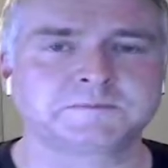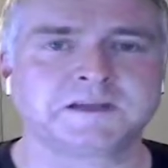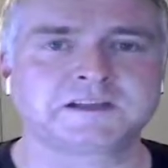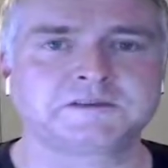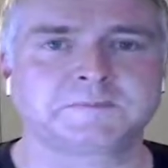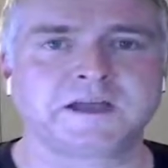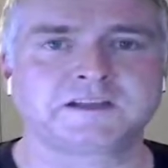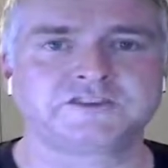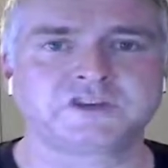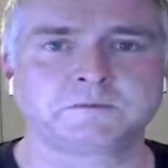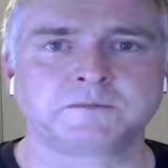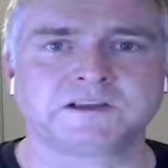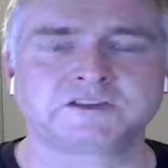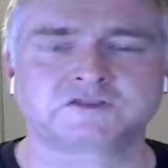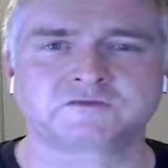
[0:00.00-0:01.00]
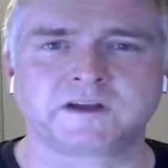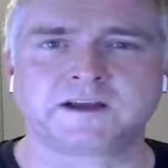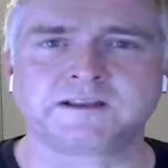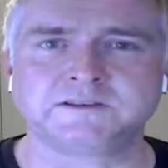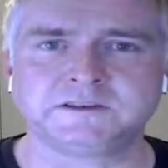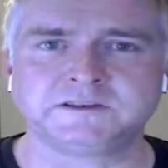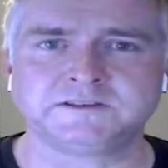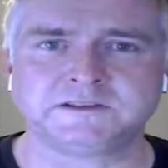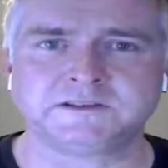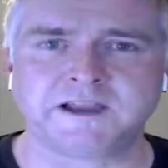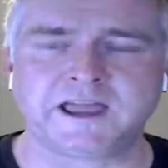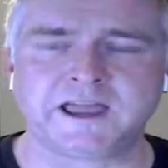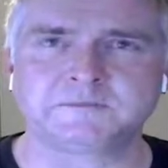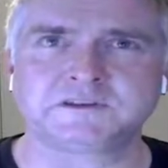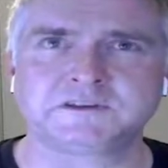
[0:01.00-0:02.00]
about jumping straight into using
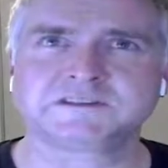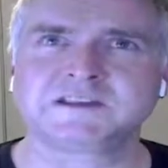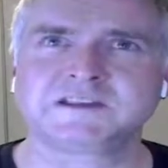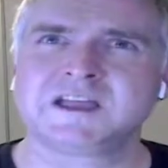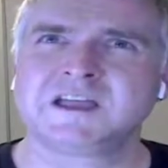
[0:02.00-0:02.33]
Lambdas.